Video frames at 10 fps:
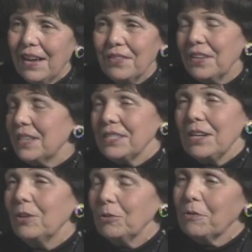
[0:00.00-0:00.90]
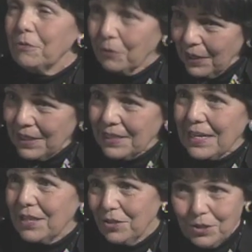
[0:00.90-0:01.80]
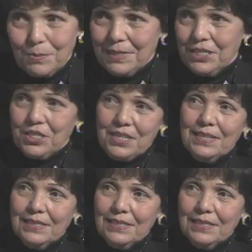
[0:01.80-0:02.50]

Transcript: And there is a lot of ways, as you mentioned.